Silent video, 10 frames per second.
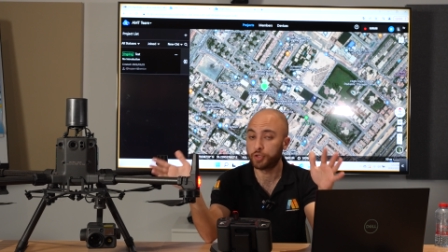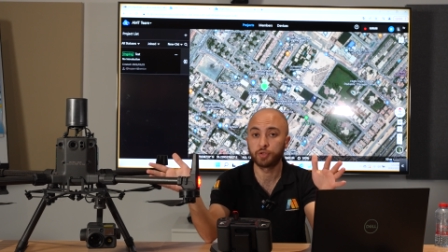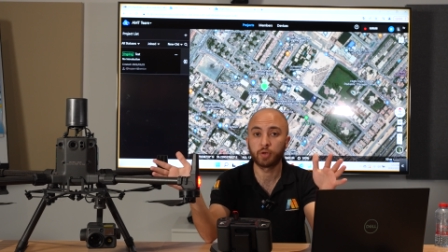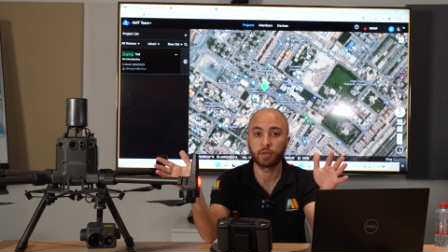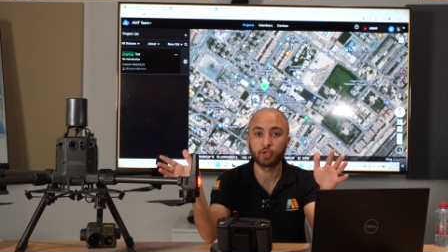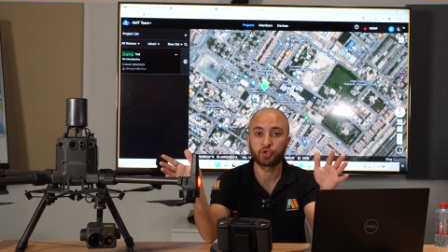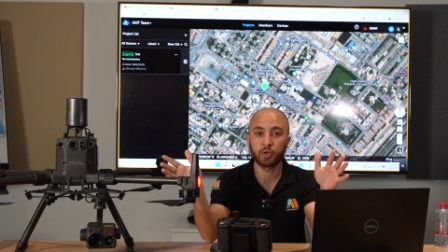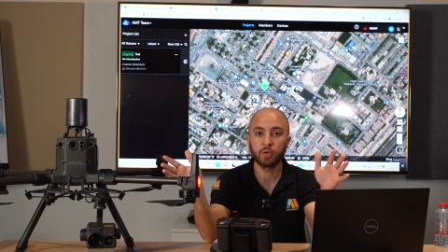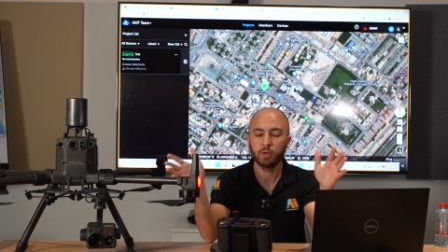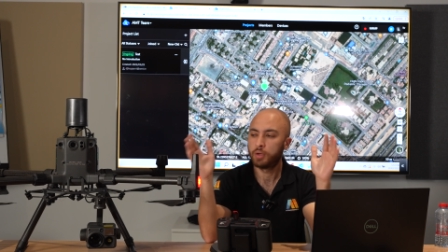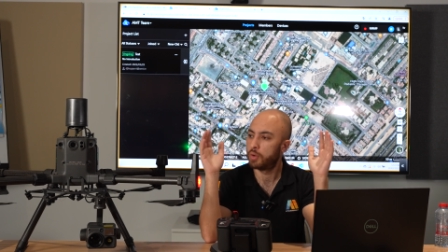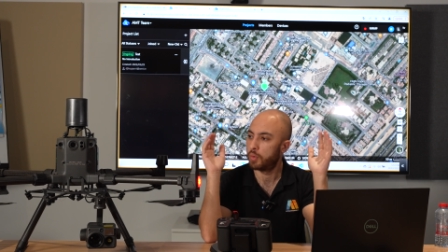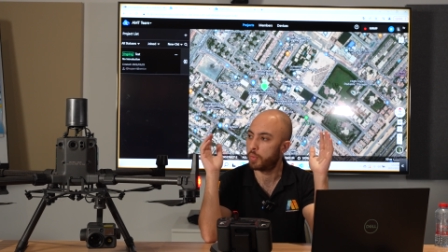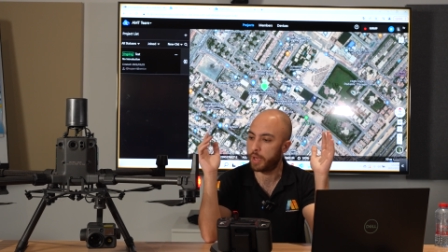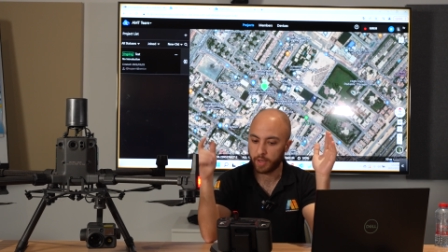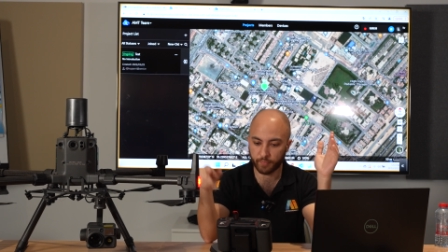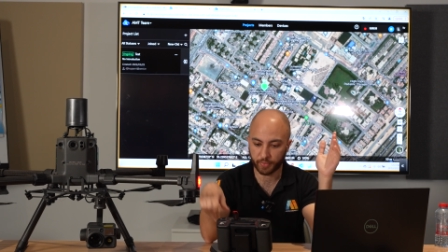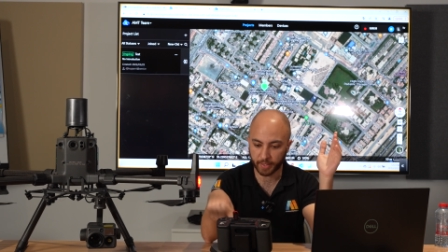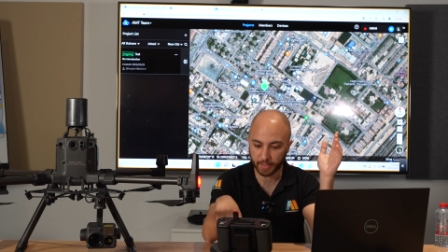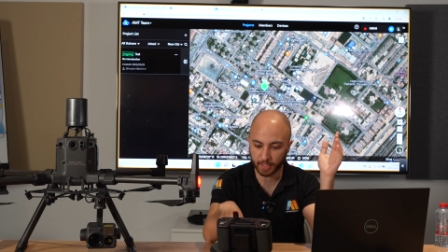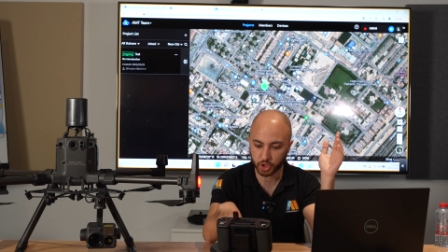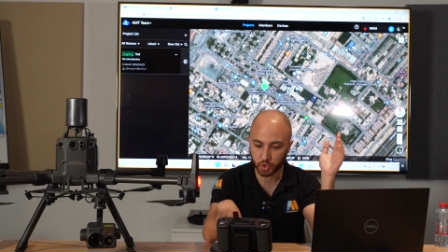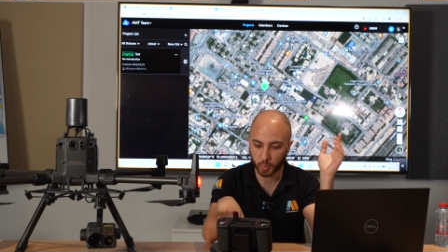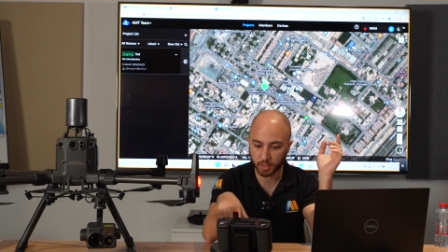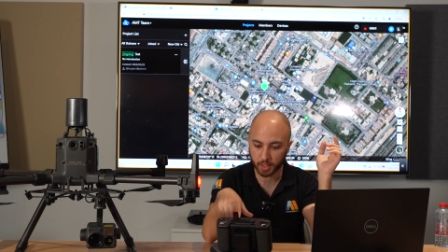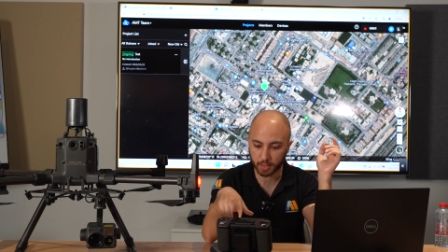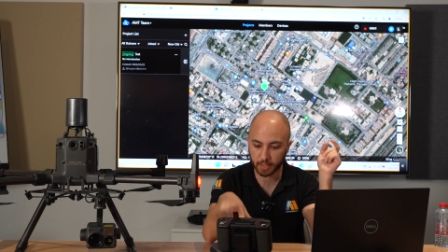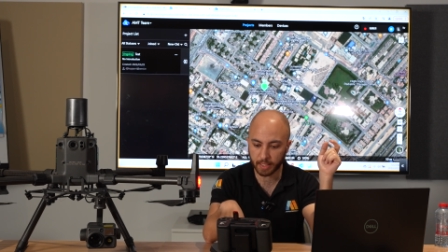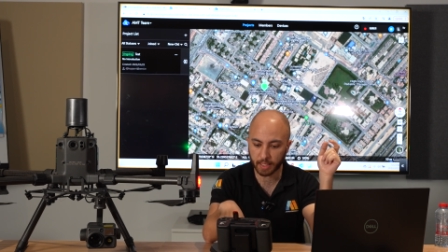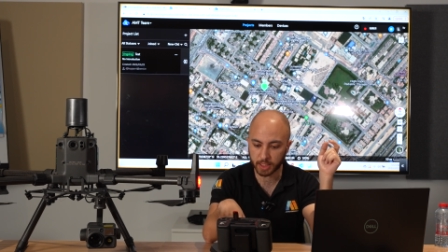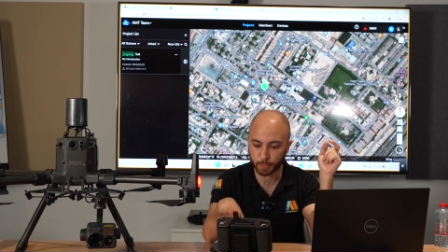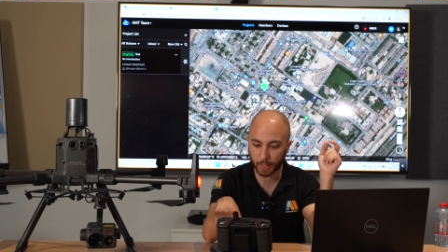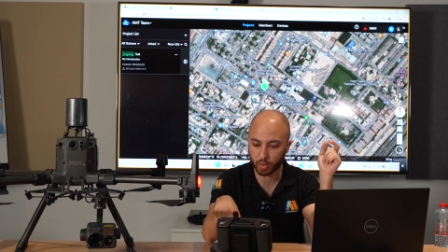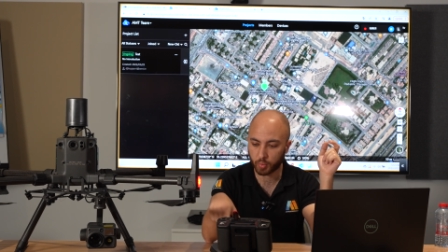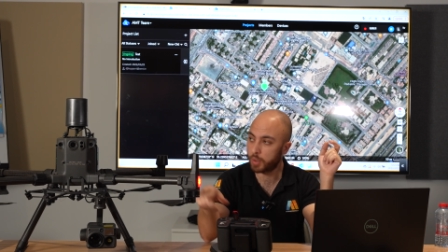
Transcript: turned on the drone. We have the H20T as payload